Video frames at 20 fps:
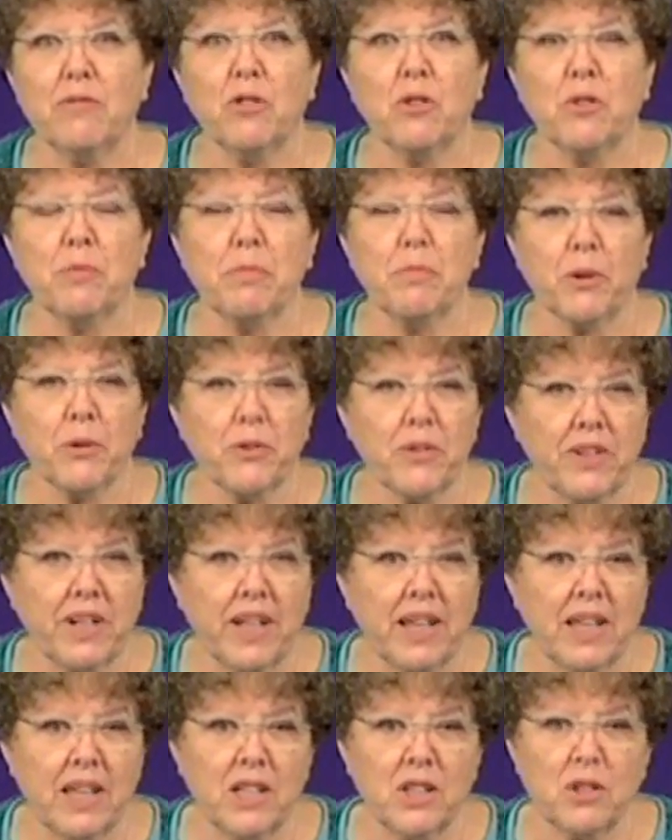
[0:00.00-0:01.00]
for
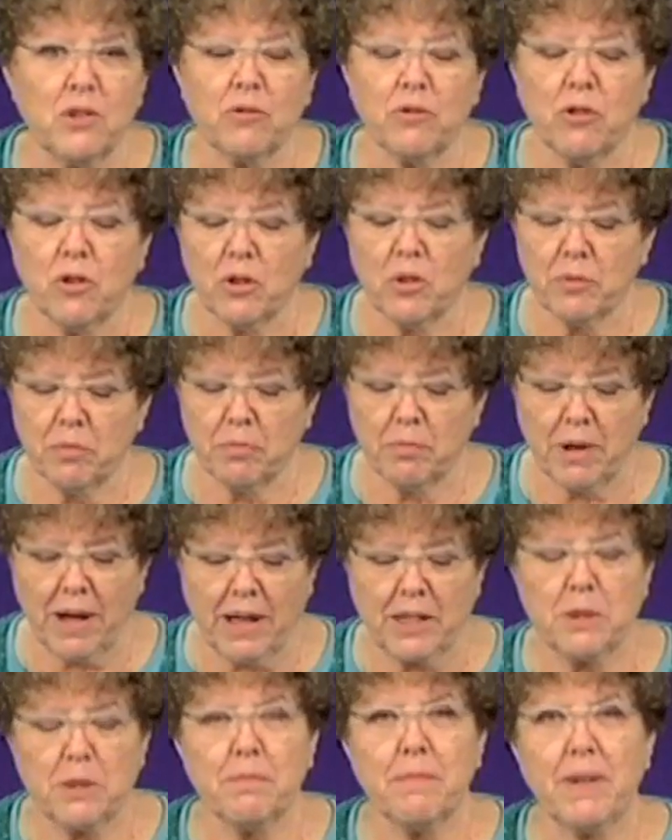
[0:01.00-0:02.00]
birthdays, for
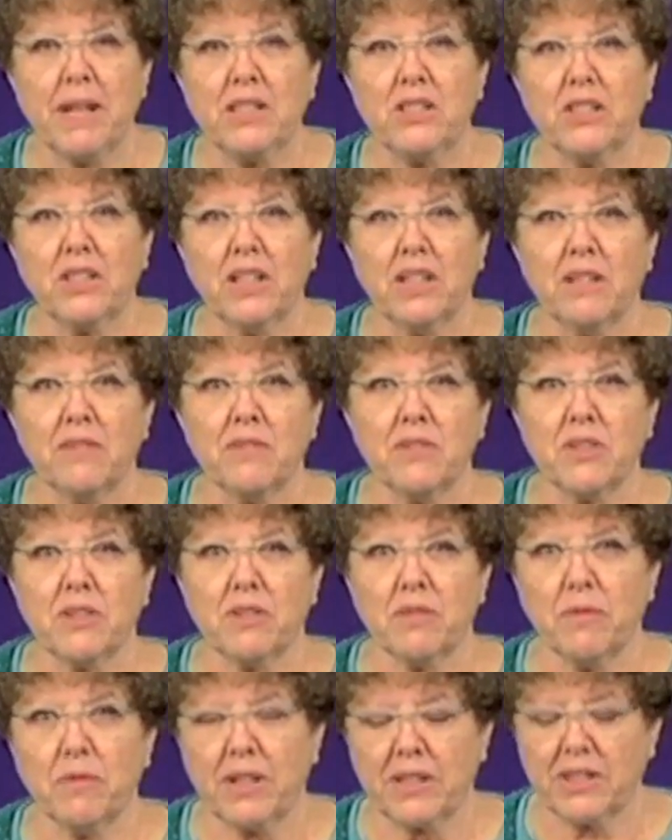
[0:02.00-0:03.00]
bridesmaids gifts,
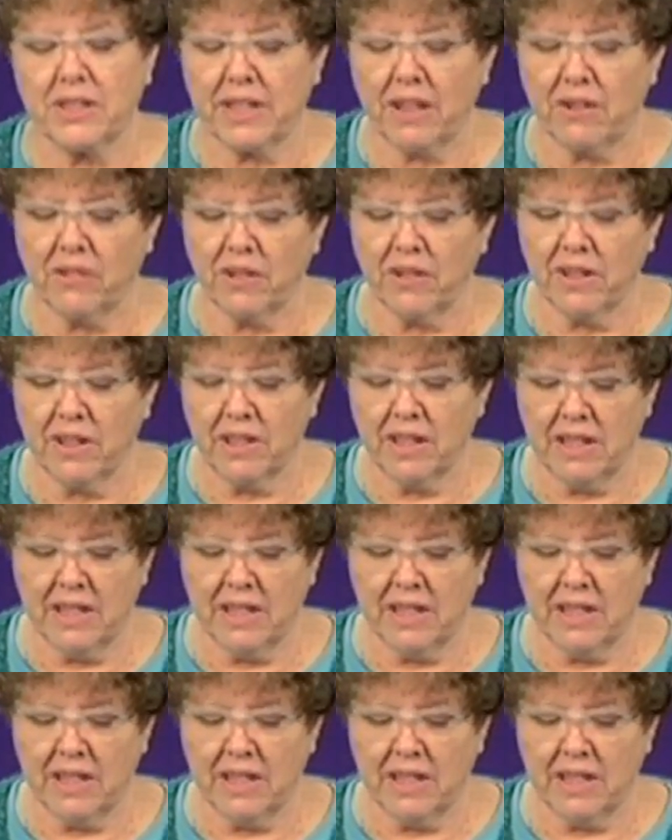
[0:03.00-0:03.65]
etc.